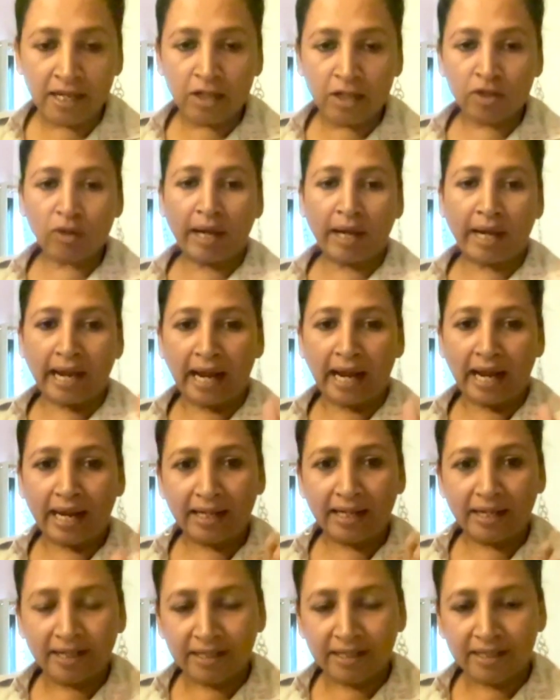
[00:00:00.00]
So I
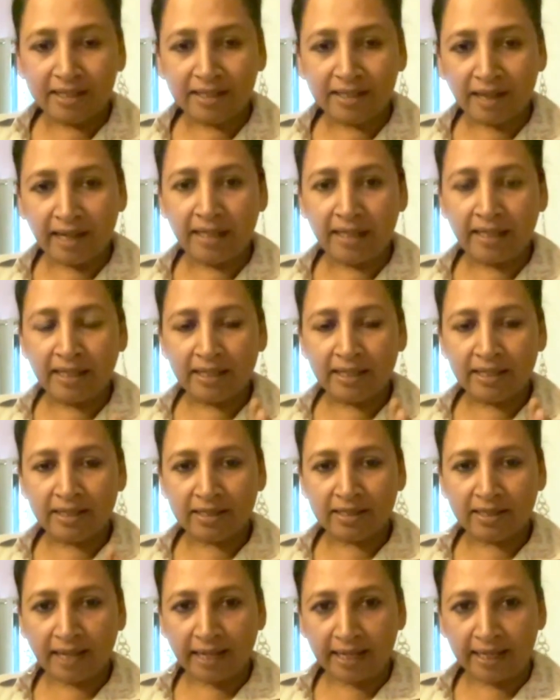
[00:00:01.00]
added design and
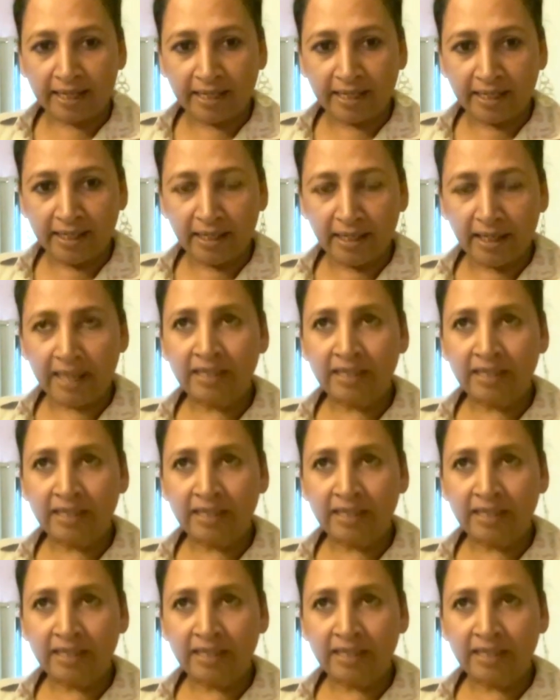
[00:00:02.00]
styling.